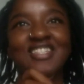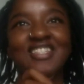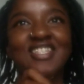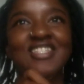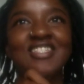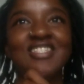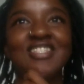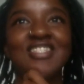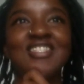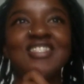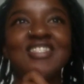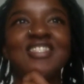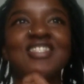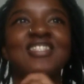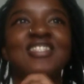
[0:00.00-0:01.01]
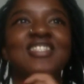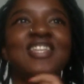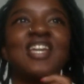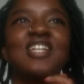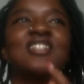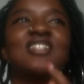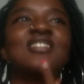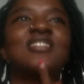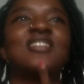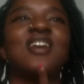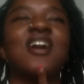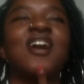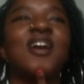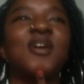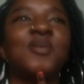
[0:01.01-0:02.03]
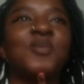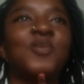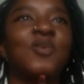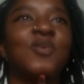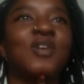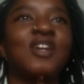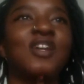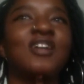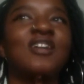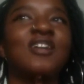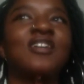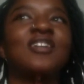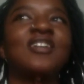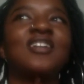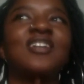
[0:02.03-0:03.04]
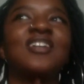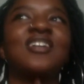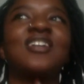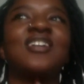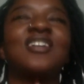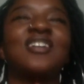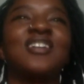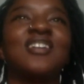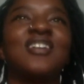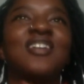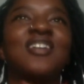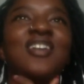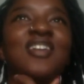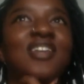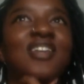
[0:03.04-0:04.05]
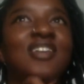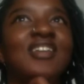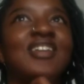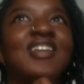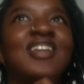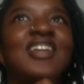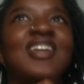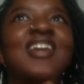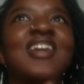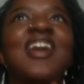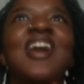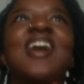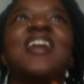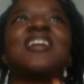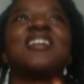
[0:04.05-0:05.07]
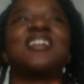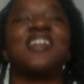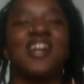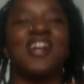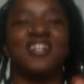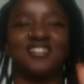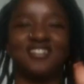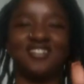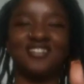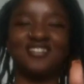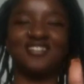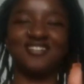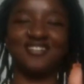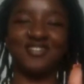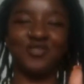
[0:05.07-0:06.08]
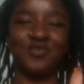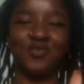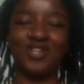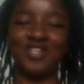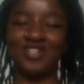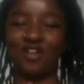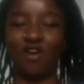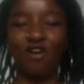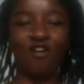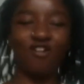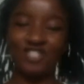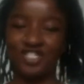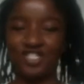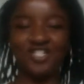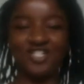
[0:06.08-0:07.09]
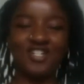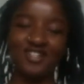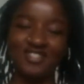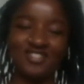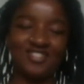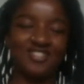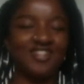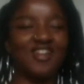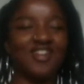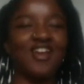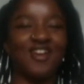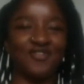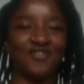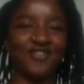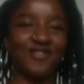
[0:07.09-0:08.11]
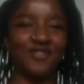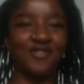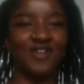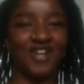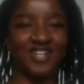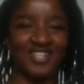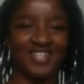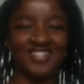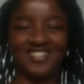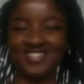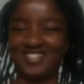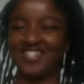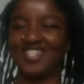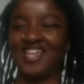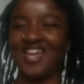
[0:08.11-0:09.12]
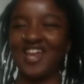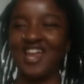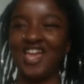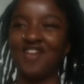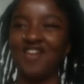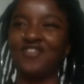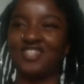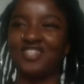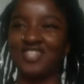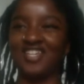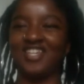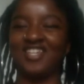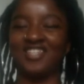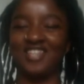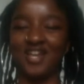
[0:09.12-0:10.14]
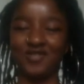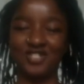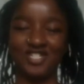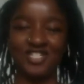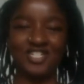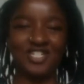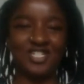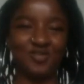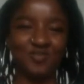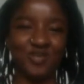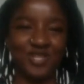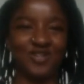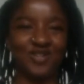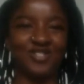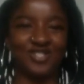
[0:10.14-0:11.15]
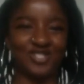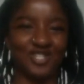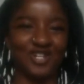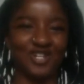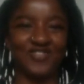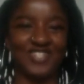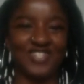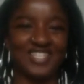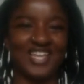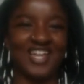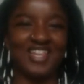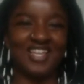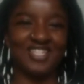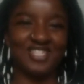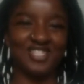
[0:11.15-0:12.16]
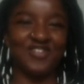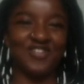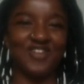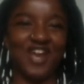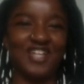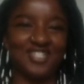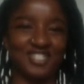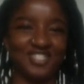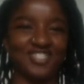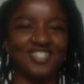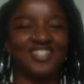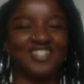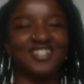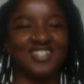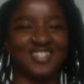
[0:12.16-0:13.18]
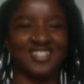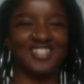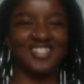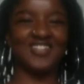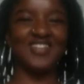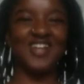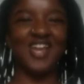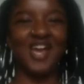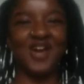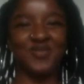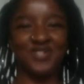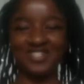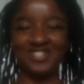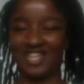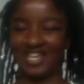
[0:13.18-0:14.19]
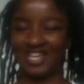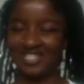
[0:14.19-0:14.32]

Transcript: this is the stage in time where it kind of caused just enough of a ruckus so that everything that was just below the surface got like scratched. So now we're like